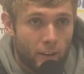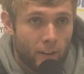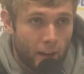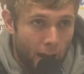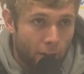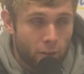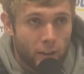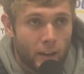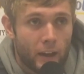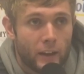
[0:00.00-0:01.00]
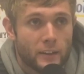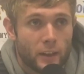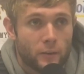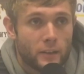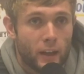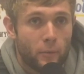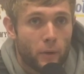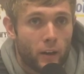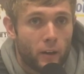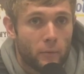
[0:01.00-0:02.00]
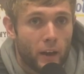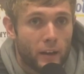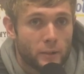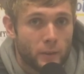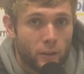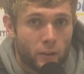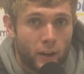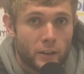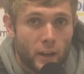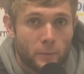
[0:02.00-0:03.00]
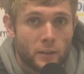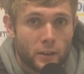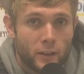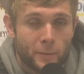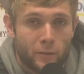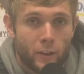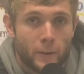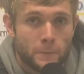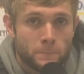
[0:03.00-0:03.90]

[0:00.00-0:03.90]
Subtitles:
that athlete that he is, I would say. But yeah, he's been doing a great job this year. It's been fun.